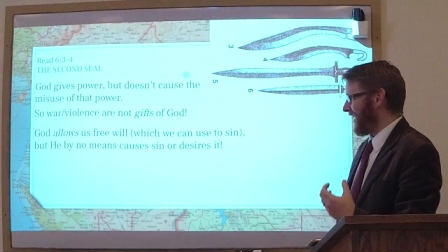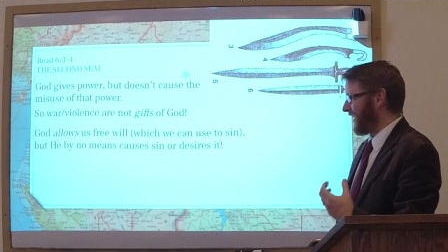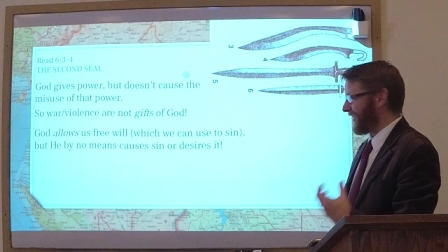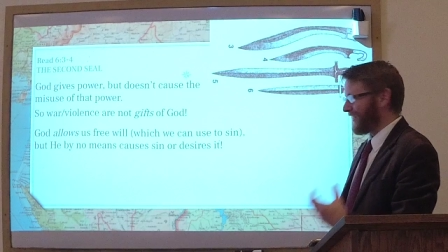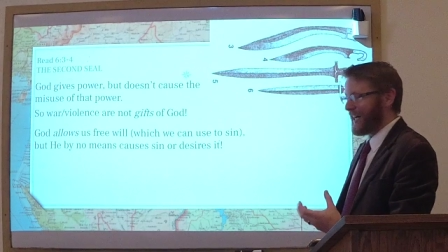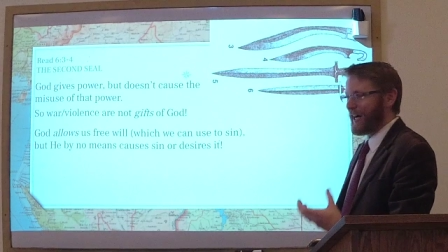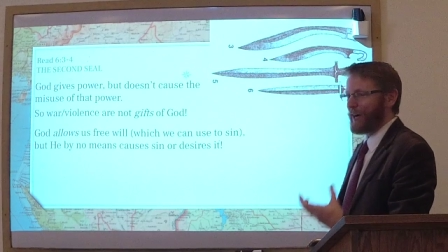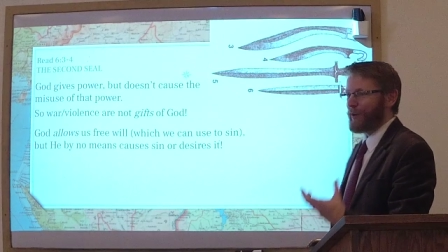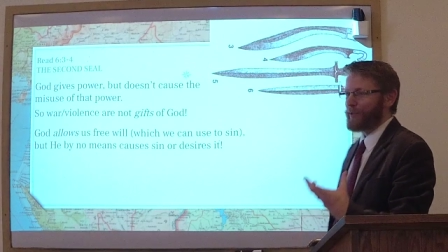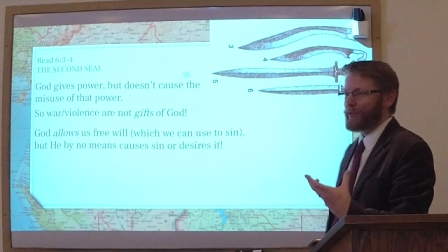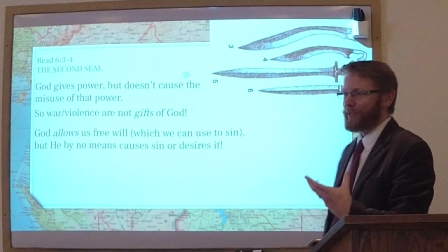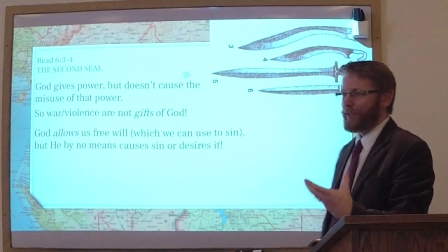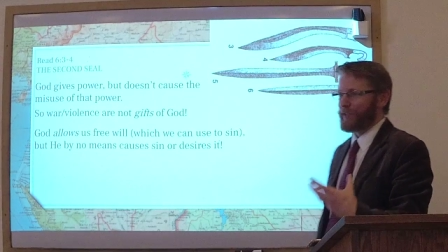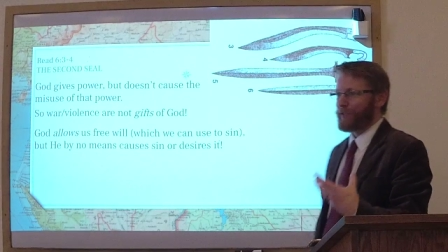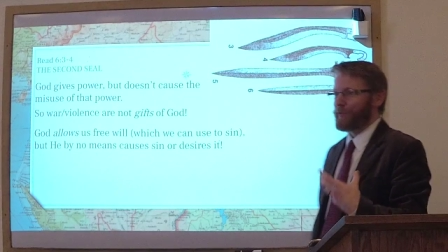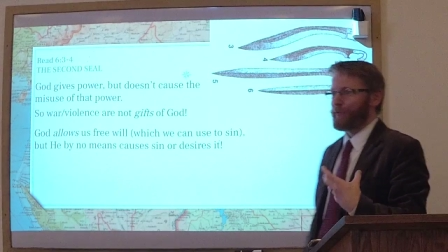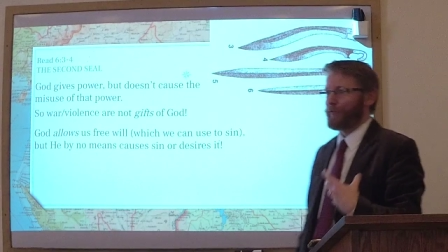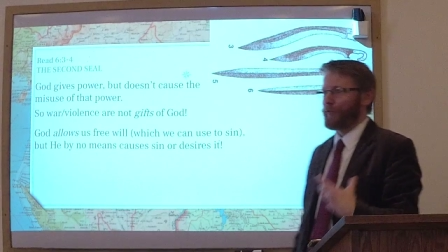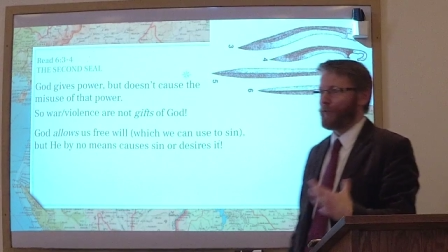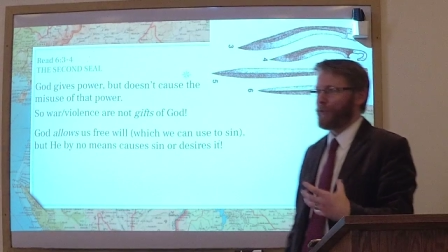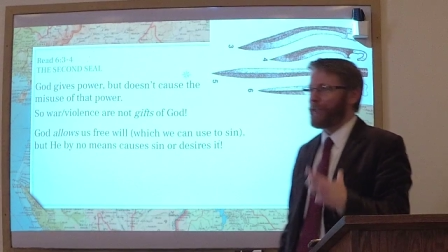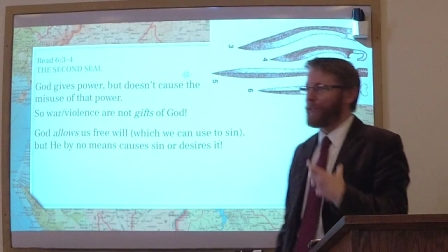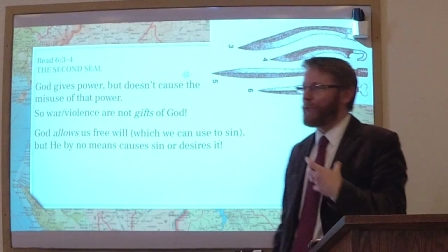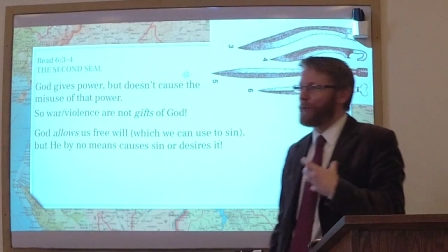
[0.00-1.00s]
allows us
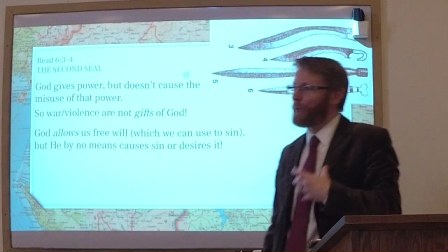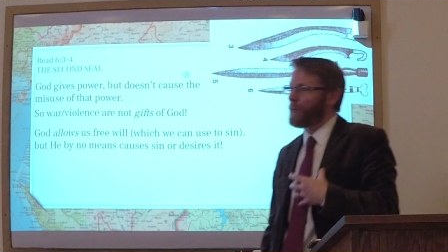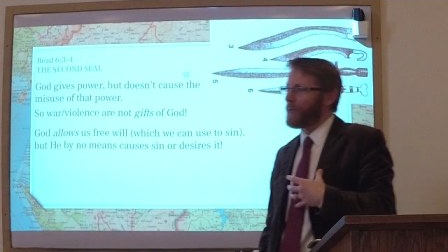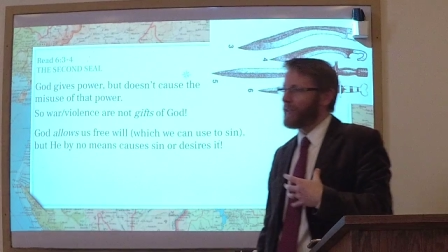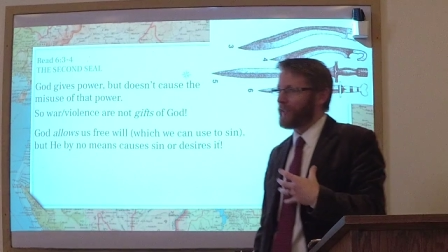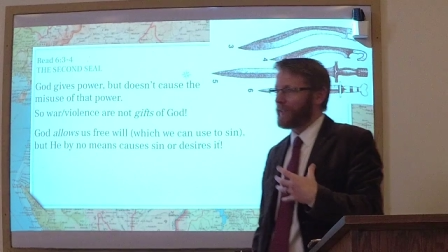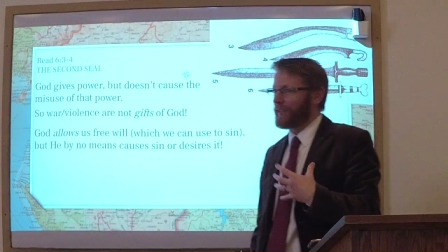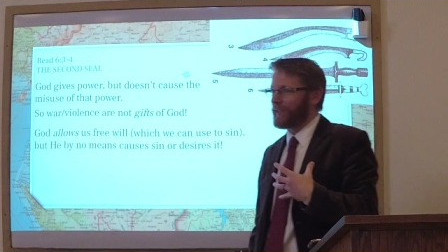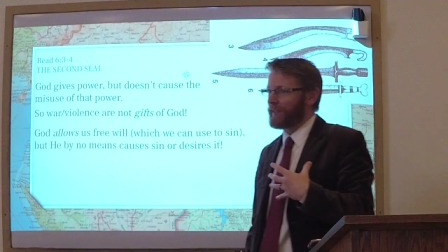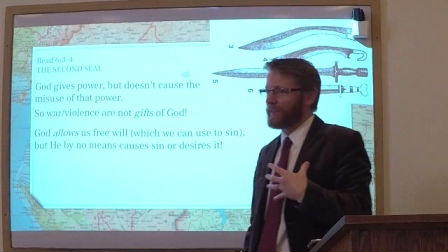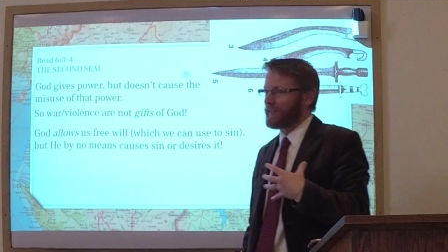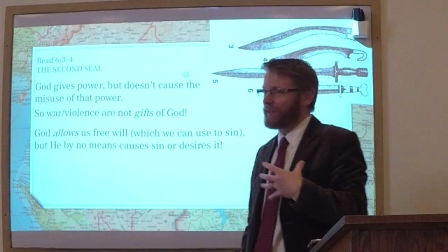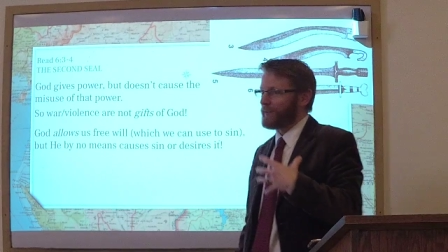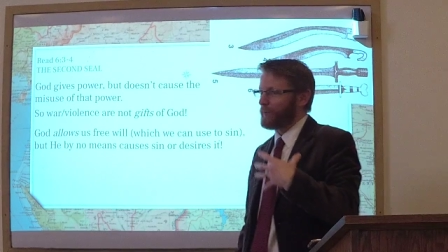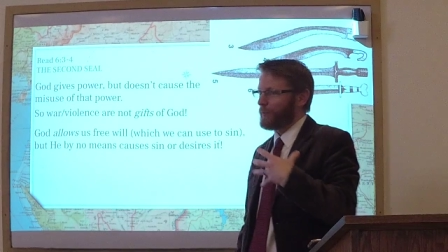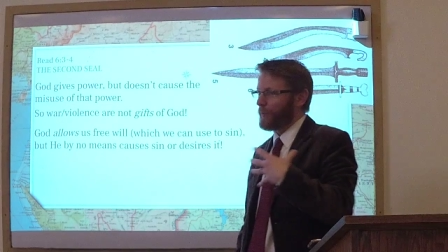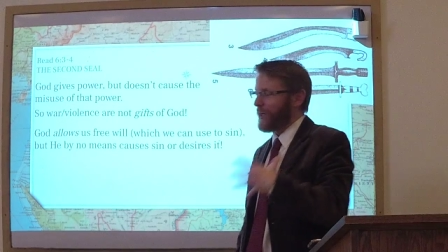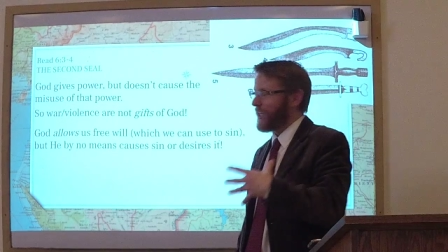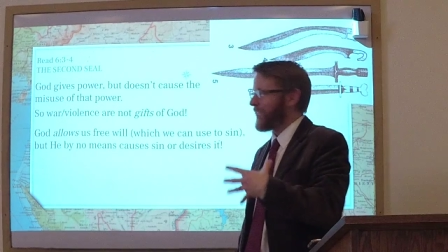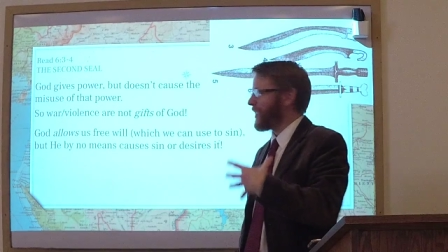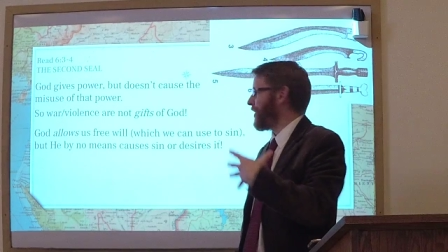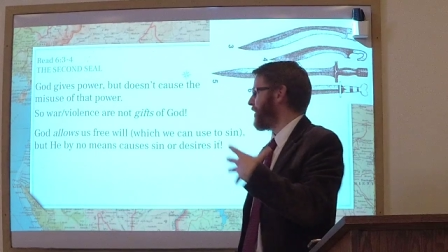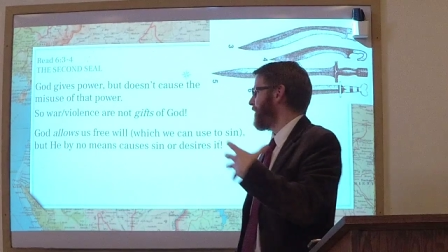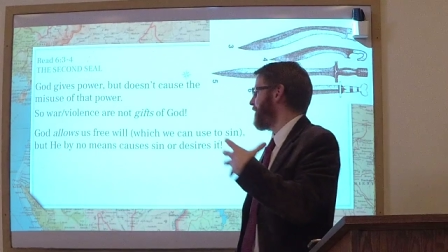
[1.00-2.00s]
free will,
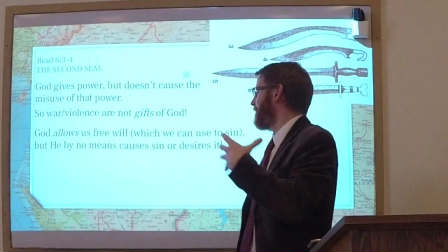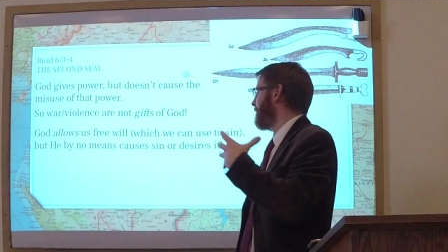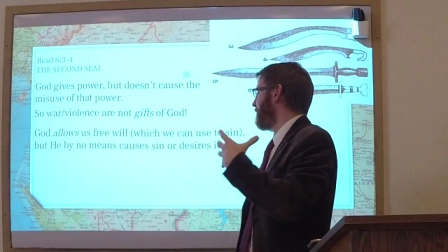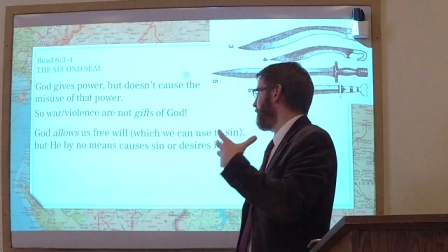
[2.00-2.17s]
which